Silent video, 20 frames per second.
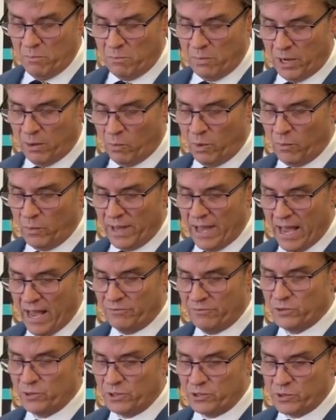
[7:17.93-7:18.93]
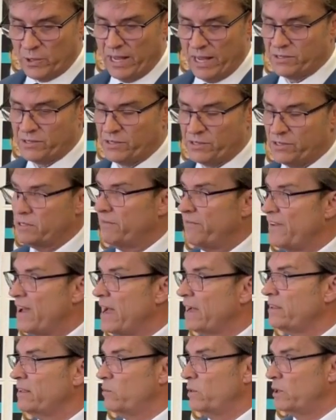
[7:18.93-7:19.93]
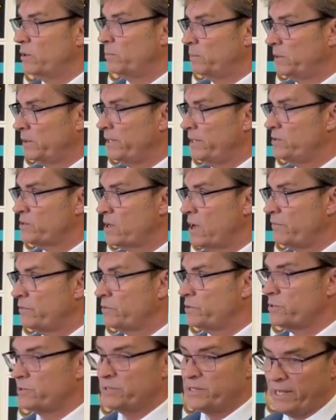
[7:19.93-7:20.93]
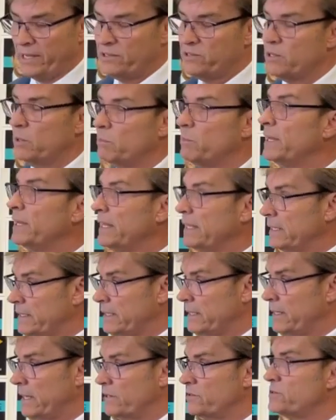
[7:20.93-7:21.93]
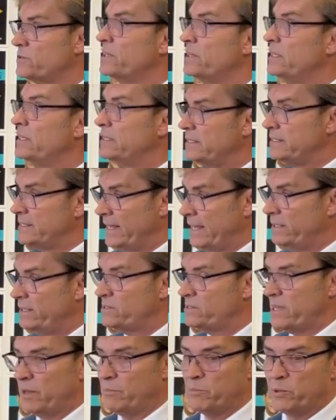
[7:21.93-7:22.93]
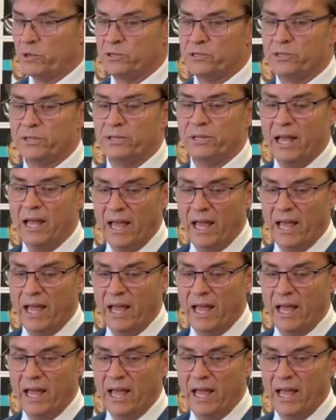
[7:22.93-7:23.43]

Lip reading: But what we have to address is the fact that when a police officer takes somebody into custody, detains that person,